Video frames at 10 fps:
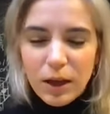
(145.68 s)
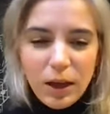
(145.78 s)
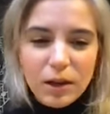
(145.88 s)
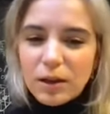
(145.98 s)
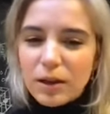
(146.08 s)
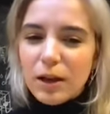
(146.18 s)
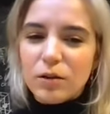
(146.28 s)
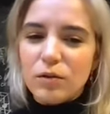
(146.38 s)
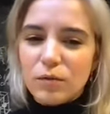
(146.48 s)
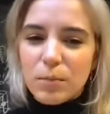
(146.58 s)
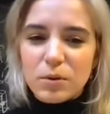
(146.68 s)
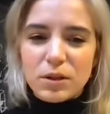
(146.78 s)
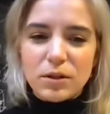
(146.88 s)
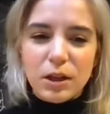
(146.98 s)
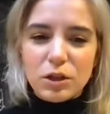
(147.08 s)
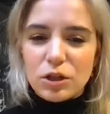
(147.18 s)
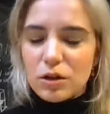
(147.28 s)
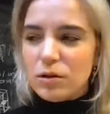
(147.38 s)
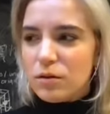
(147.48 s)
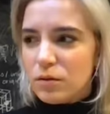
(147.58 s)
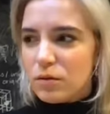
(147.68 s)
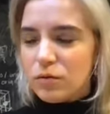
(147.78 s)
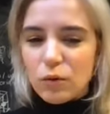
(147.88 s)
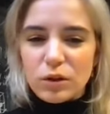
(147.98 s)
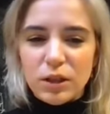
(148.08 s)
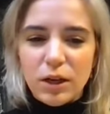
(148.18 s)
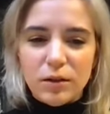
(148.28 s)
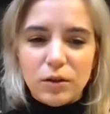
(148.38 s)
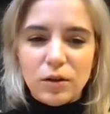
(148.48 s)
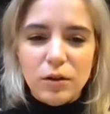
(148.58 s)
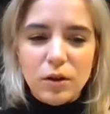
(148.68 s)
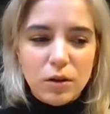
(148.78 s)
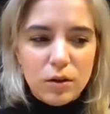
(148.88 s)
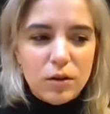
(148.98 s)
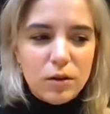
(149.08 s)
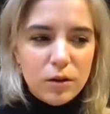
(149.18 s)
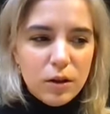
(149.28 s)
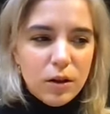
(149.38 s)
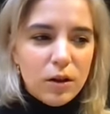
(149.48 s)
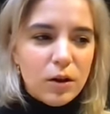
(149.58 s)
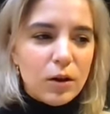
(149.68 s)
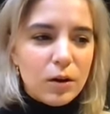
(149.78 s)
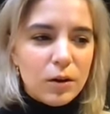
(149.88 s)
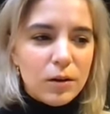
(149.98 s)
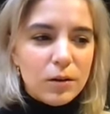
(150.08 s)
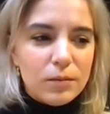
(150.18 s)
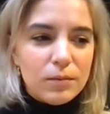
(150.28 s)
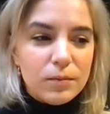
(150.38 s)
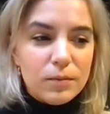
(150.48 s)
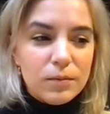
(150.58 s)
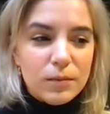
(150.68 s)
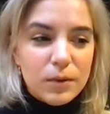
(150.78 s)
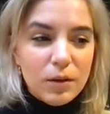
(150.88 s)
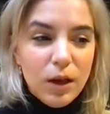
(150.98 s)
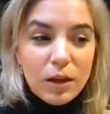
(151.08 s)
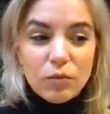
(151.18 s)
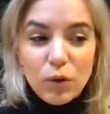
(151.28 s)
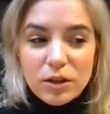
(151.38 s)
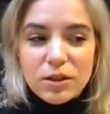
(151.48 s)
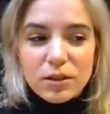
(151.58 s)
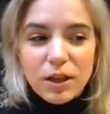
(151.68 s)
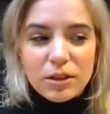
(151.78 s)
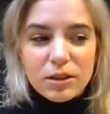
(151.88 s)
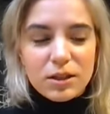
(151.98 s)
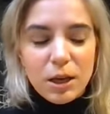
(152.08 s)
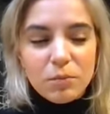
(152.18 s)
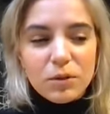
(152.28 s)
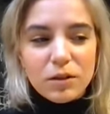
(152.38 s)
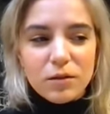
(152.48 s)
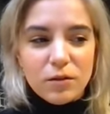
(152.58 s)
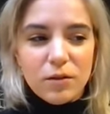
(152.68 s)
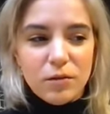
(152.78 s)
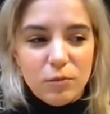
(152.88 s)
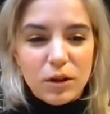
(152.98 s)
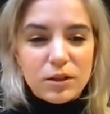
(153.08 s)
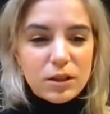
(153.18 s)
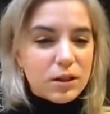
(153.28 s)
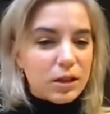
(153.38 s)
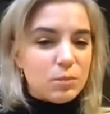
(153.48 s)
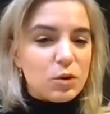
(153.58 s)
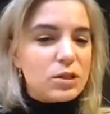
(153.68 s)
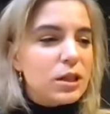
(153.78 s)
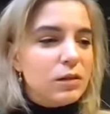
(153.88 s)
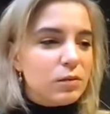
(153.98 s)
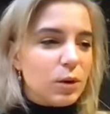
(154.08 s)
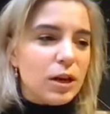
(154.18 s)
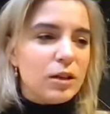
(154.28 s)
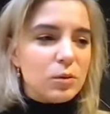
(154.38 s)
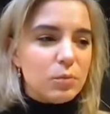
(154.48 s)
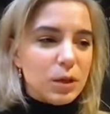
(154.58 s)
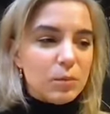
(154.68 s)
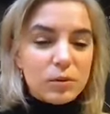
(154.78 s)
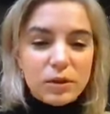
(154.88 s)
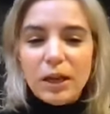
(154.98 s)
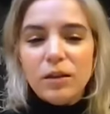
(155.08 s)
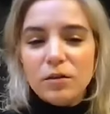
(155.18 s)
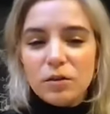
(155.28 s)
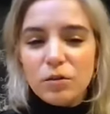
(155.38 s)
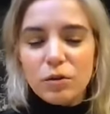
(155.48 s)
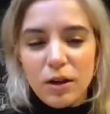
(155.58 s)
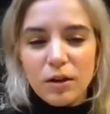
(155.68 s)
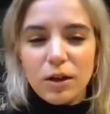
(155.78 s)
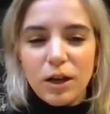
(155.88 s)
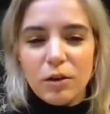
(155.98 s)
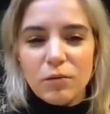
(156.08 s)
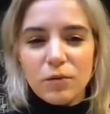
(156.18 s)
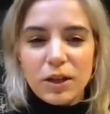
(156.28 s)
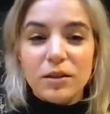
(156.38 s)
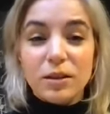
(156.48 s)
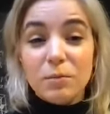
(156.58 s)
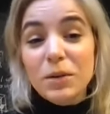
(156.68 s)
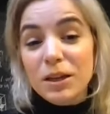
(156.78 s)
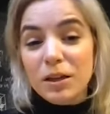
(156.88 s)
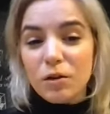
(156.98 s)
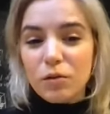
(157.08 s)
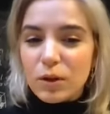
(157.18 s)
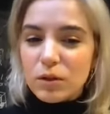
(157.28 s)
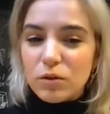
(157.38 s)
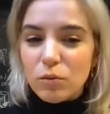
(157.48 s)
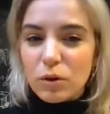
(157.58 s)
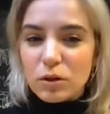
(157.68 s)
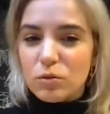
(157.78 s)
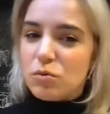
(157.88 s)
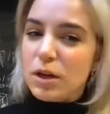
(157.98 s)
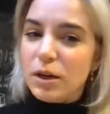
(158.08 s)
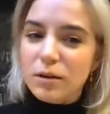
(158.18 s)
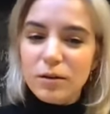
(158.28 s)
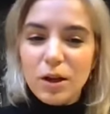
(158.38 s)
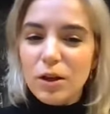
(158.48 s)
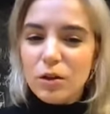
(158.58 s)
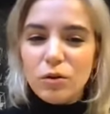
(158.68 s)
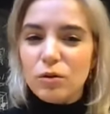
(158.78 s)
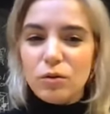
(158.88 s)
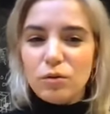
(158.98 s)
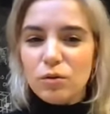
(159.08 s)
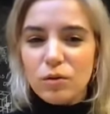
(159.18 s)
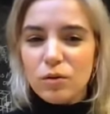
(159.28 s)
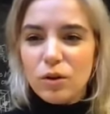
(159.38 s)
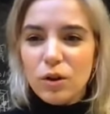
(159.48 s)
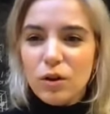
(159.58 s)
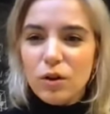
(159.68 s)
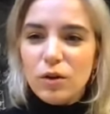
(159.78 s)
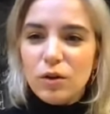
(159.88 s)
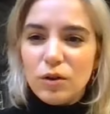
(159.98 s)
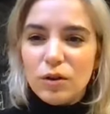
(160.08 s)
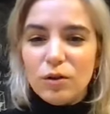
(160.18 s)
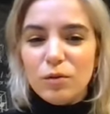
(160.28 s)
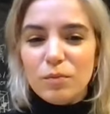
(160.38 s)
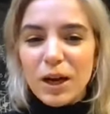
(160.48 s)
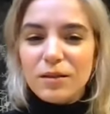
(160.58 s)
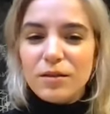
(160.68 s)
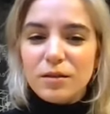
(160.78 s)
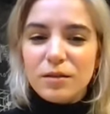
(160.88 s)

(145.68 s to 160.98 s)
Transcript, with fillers: any kind of representation for the other, uh, and once it gets accepted, once it gets perceived by other people, then you kind of get the meaning of what you were doing. You, you might